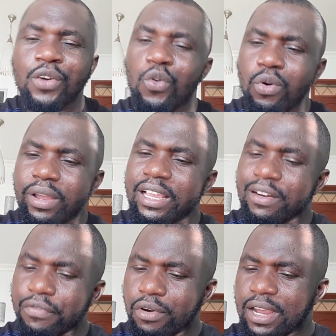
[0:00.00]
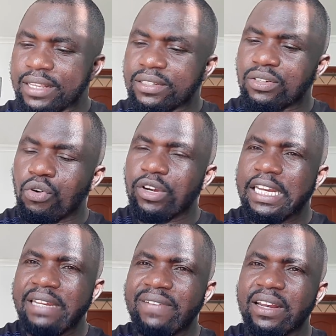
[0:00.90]
Uhuru Kenyatta focused on
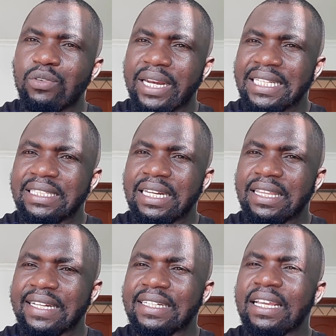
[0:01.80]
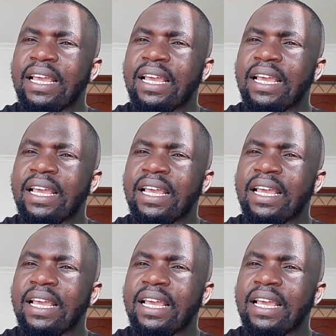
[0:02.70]
delivery to an extent that